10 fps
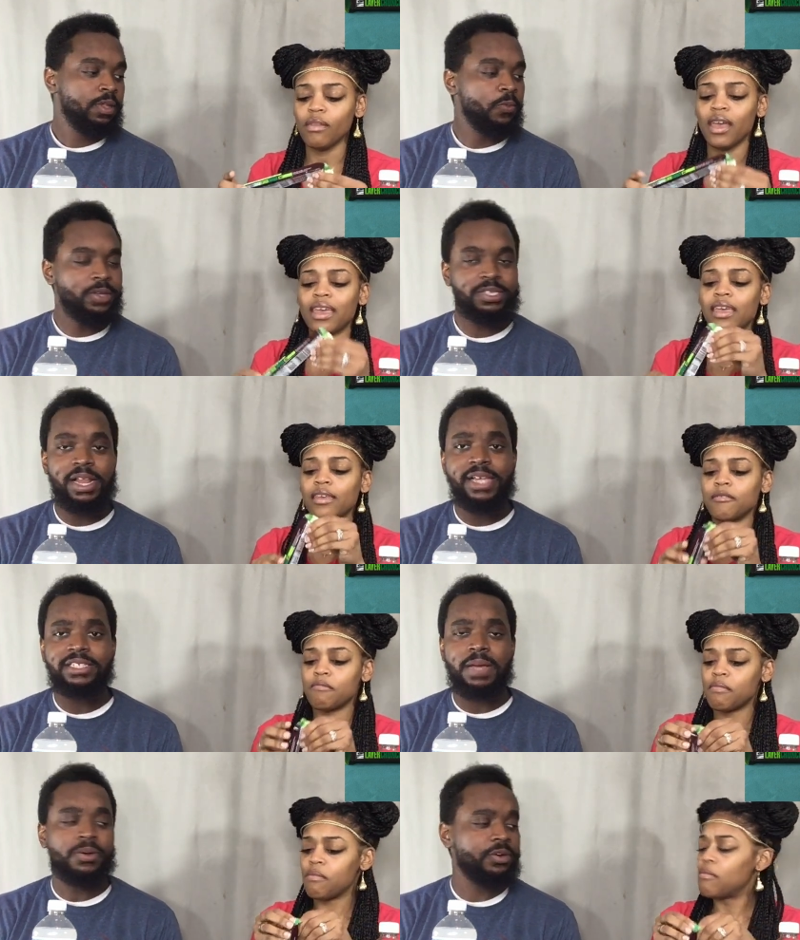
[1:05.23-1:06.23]
Speaker 1: When's the last
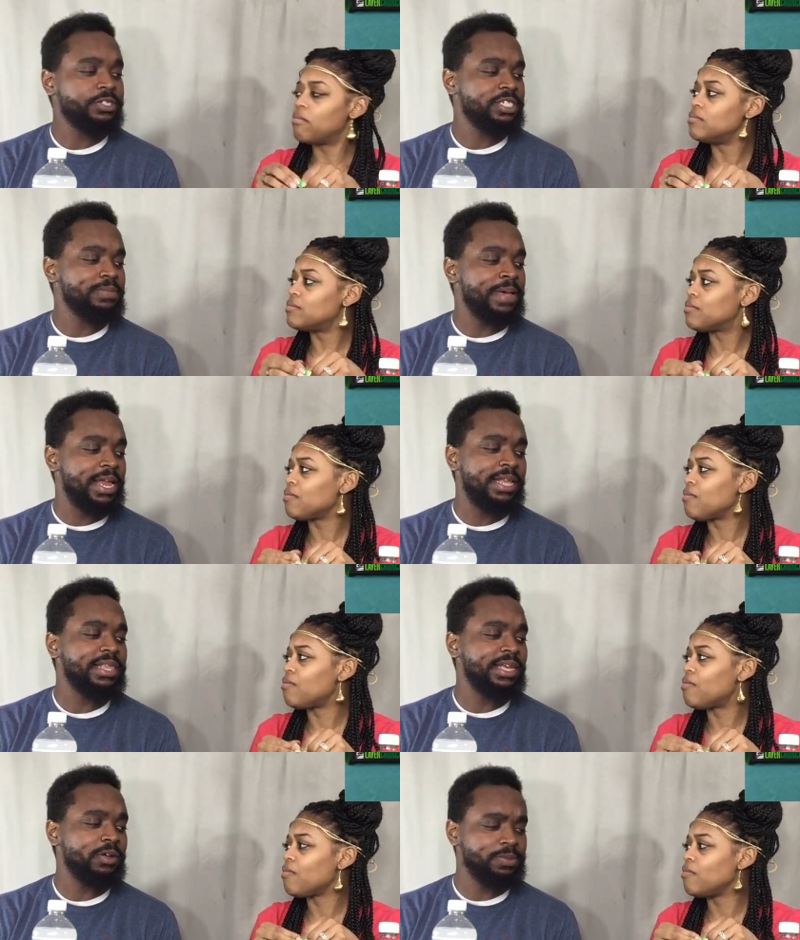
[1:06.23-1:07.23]
time Hershey's made
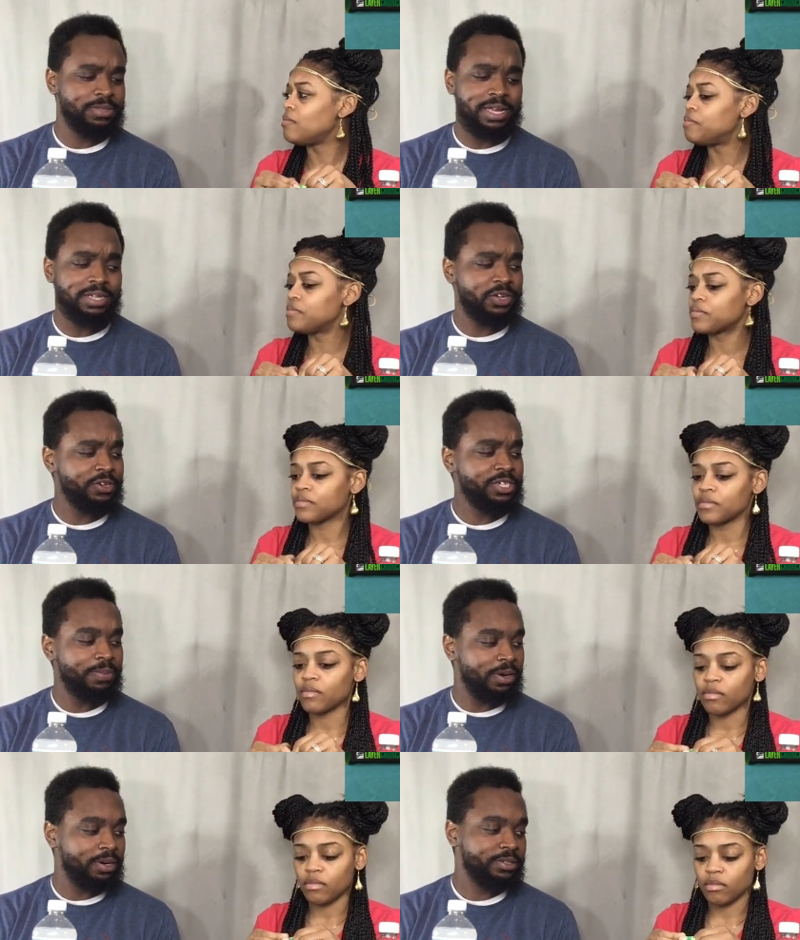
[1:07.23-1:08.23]
anything else besides Hershey
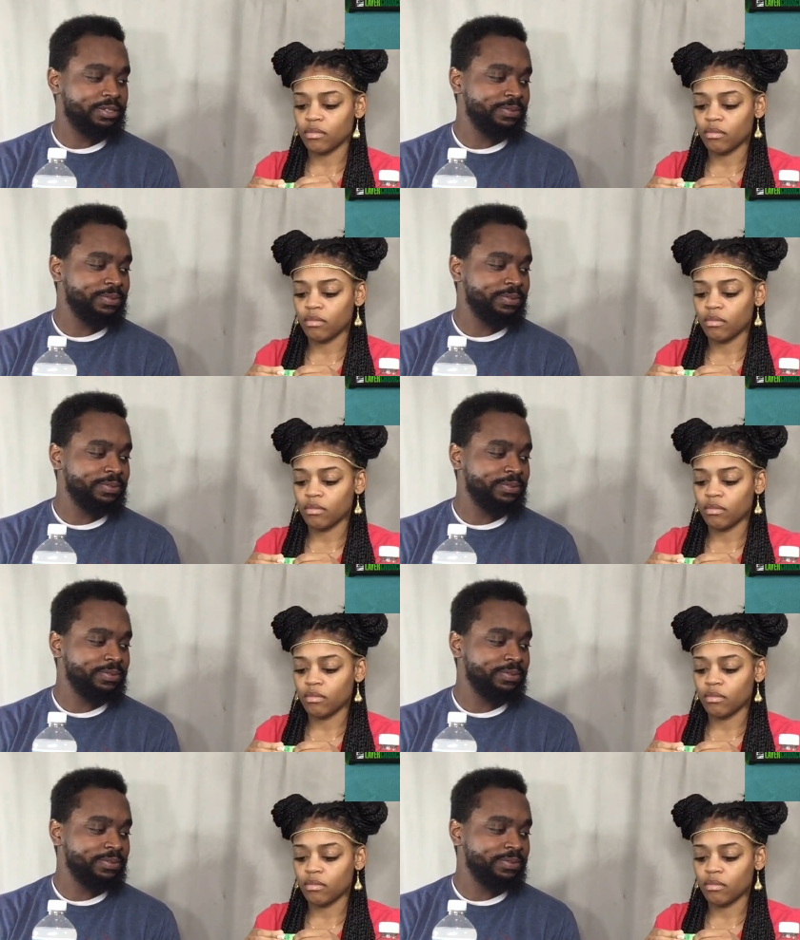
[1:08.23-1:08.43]
bars?